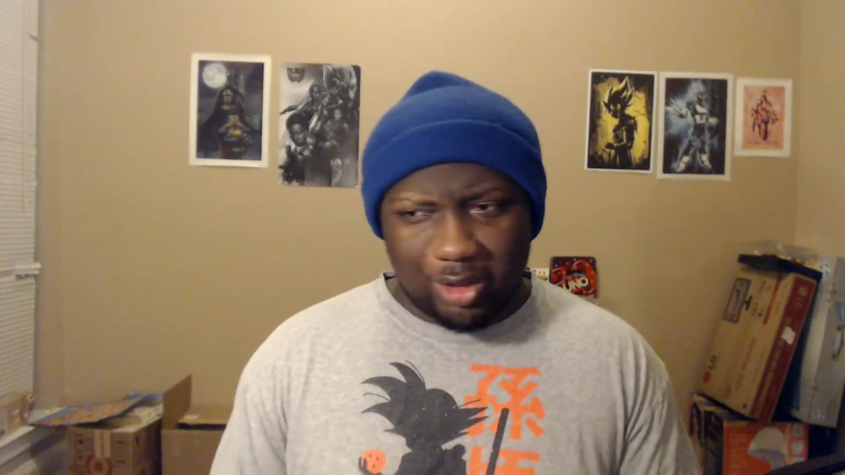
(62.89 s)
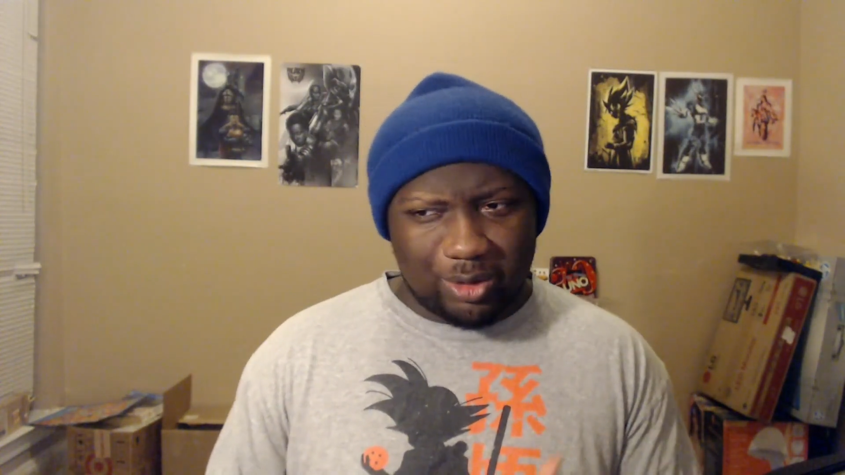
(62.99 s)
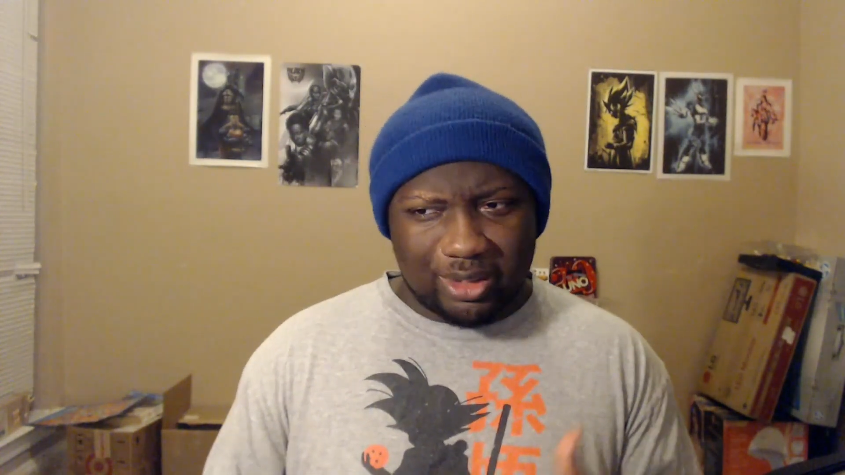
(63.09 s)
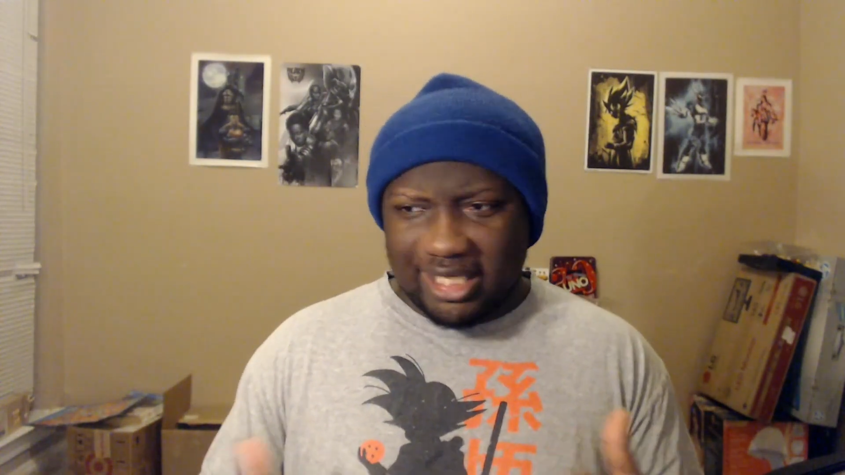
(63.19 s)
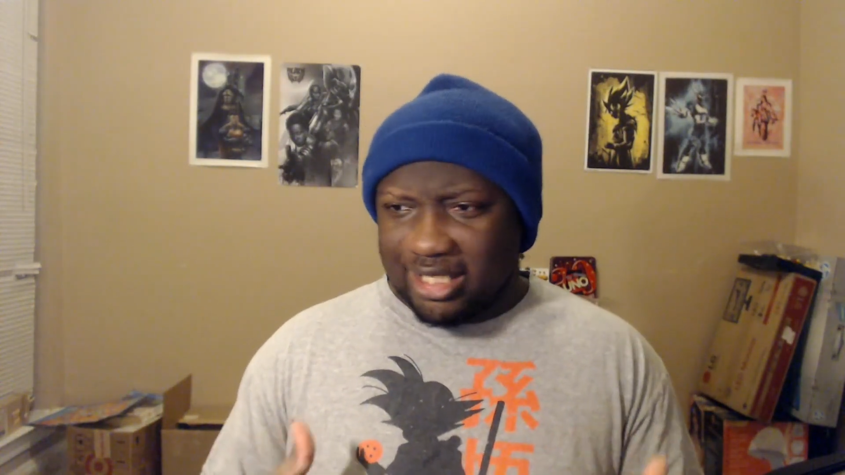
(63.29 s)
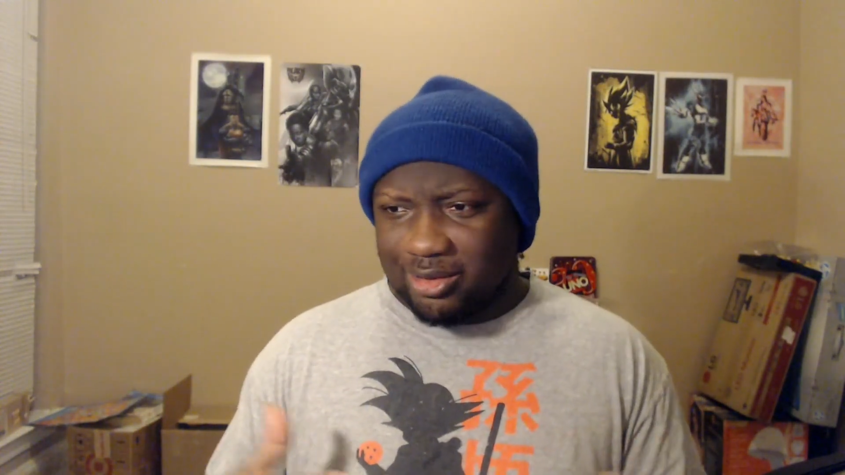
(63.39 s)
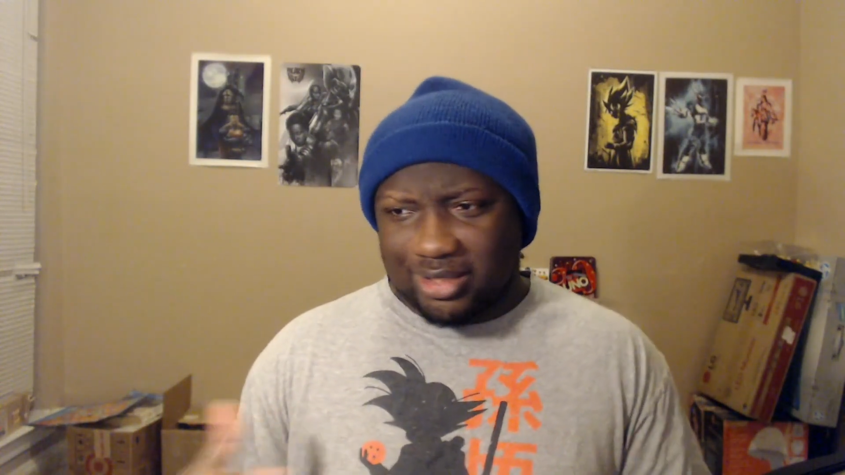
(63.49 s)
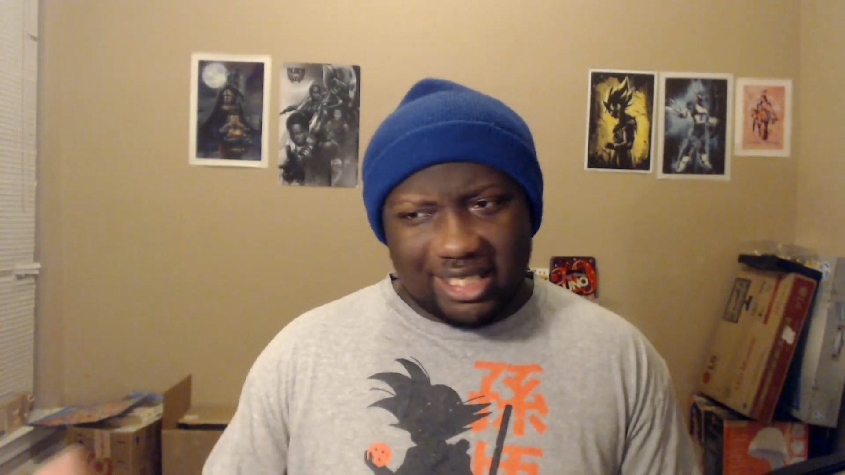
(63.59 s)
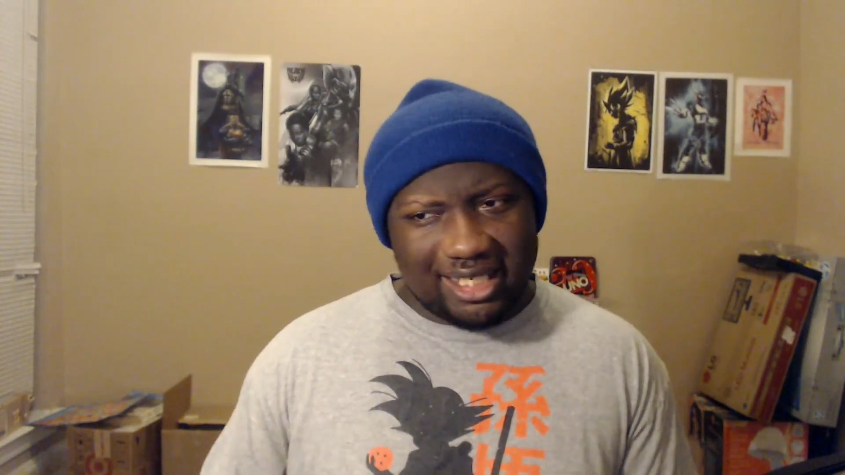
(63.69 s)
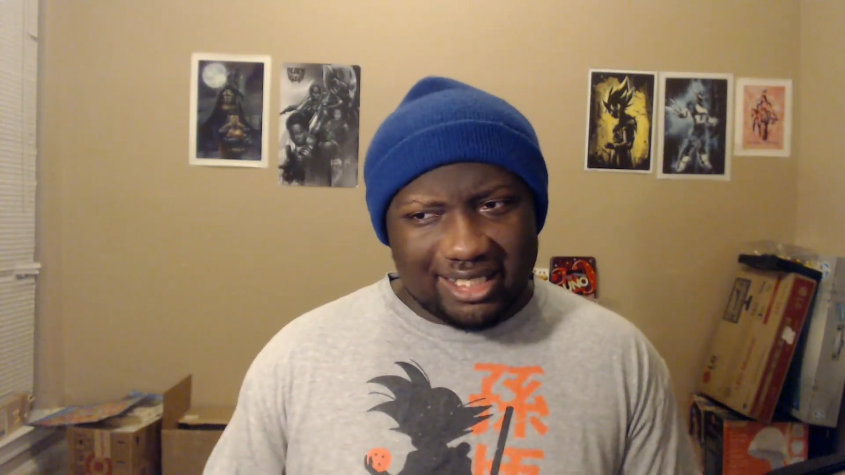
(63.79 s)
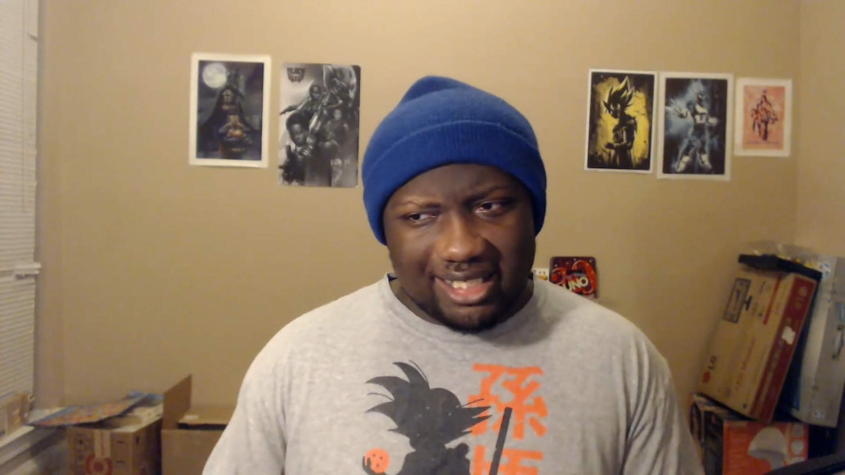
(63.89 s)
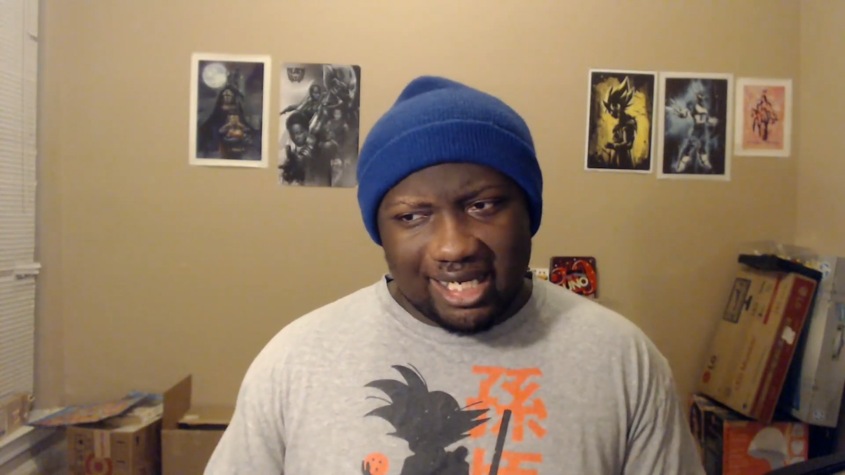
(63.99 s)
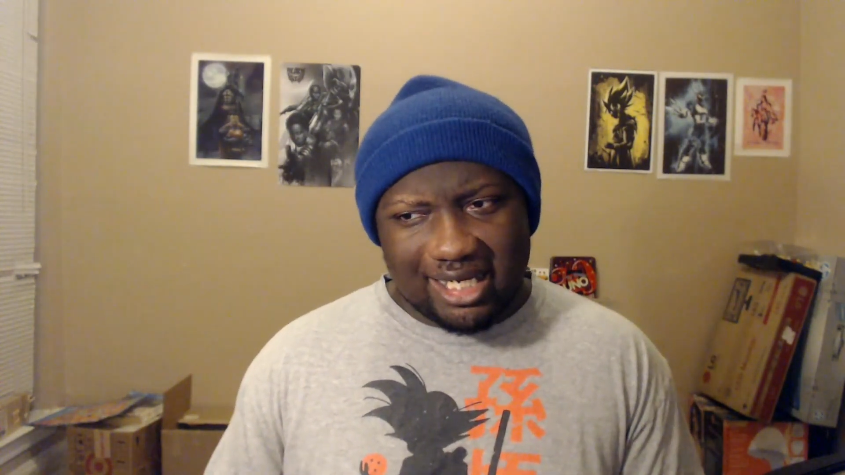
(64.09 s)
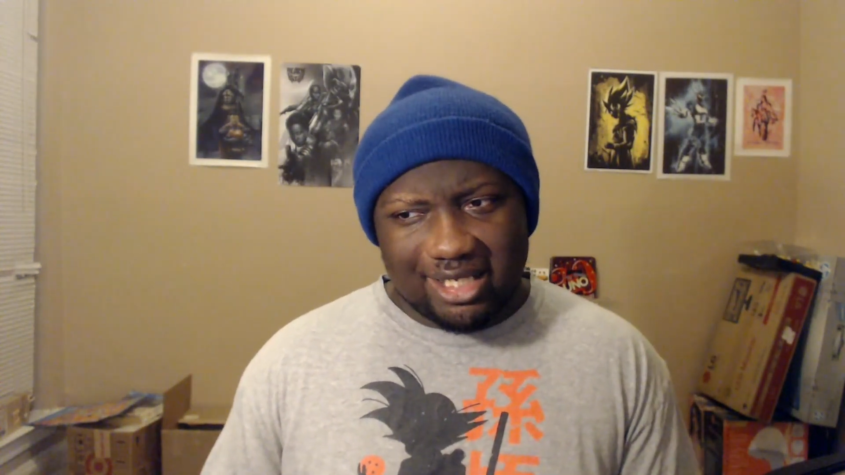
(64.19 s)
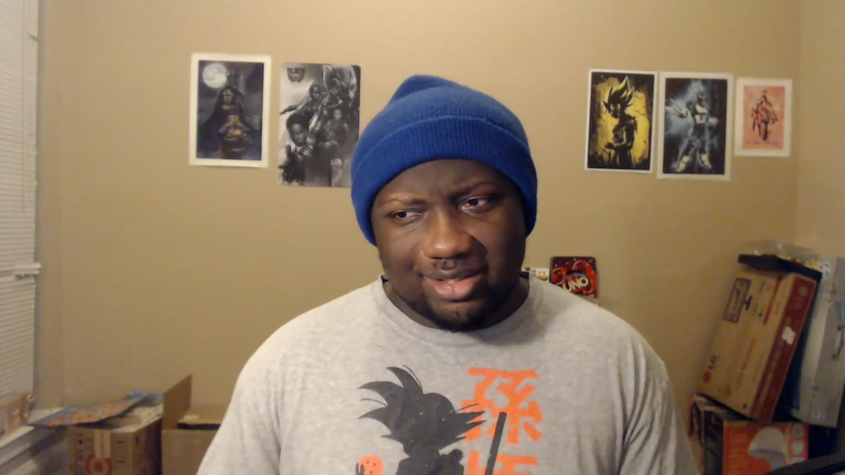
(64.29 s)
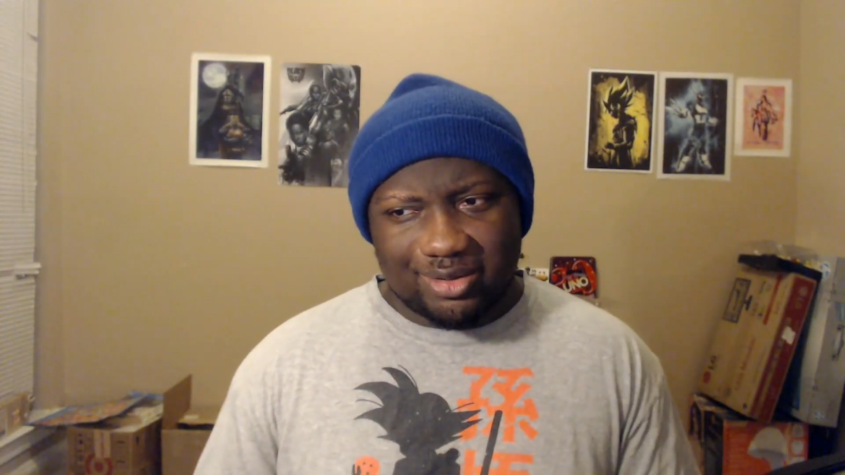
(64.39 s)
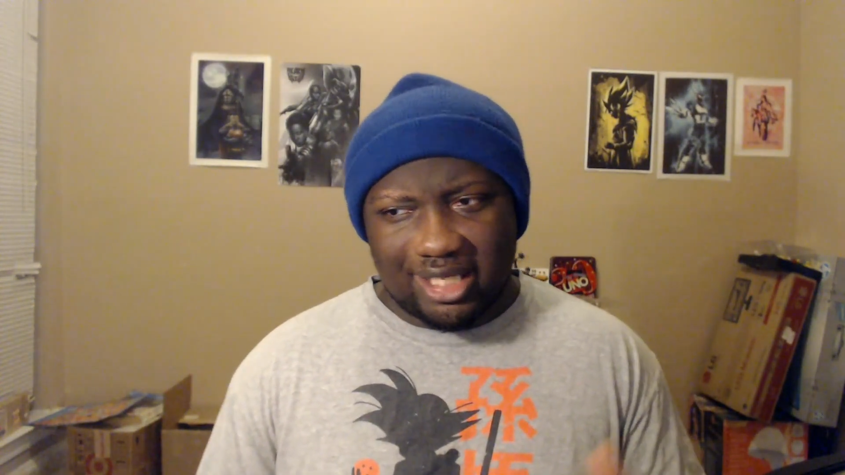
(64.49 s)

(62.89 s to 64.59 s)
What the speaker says: later kid days,